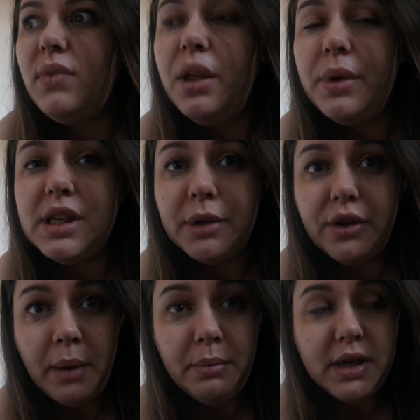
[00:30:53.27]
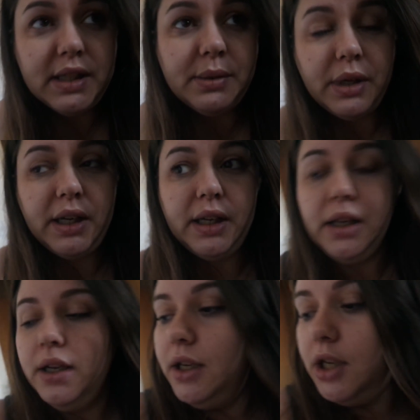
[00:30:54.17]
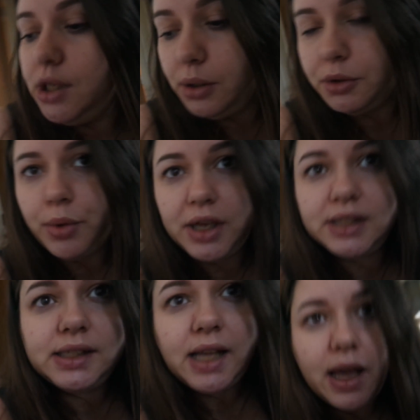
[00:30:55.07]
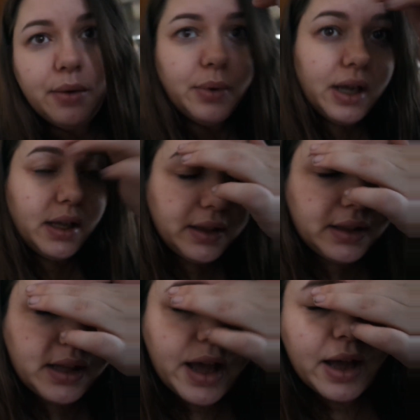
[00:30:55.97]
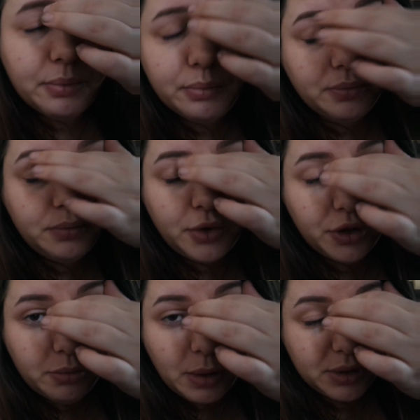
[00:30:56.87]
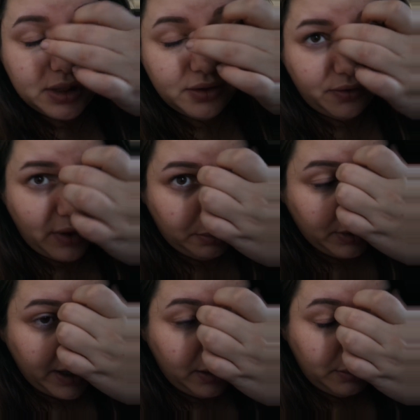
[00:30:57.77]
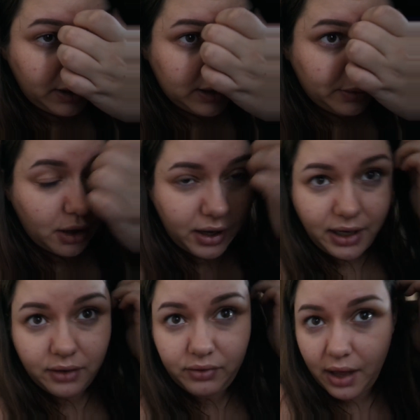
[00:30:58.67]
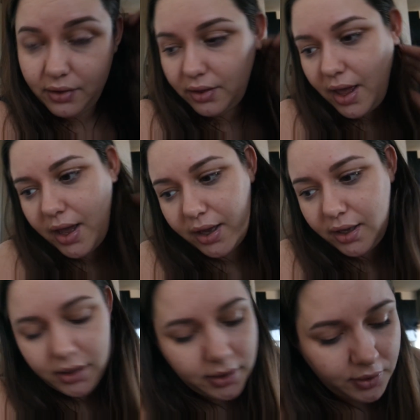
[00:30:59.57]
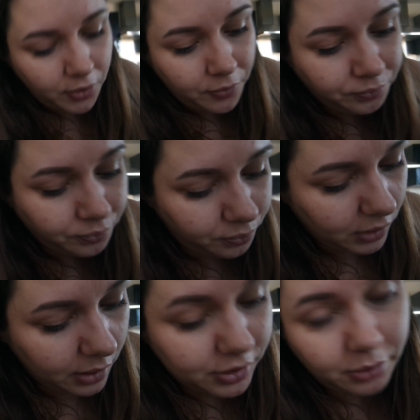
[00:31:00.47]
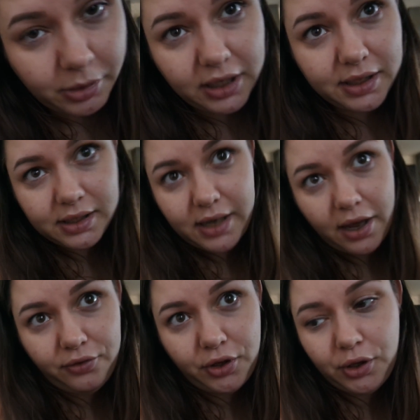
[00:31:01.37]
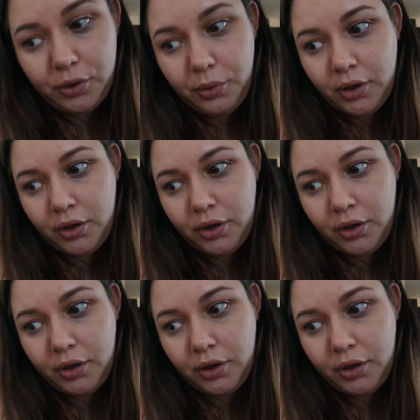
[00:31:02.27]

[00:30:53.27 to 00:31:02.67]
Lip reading: went to my grandma's, we swapped presents there with other members of the family because we all kind of gather there. I saw my niece and nephew,